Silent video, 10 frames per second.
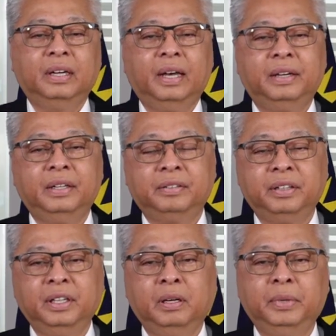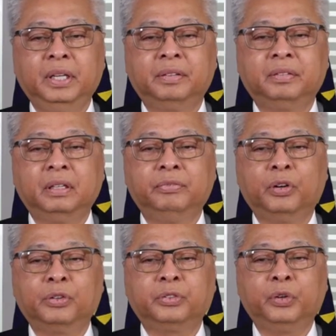and the Senior Minister
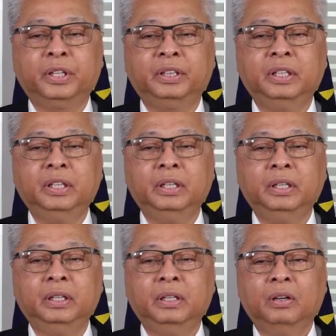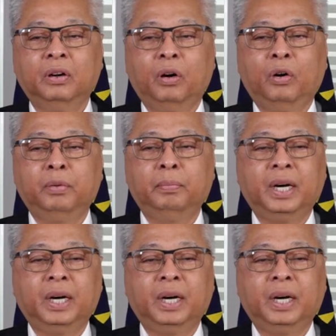for Security on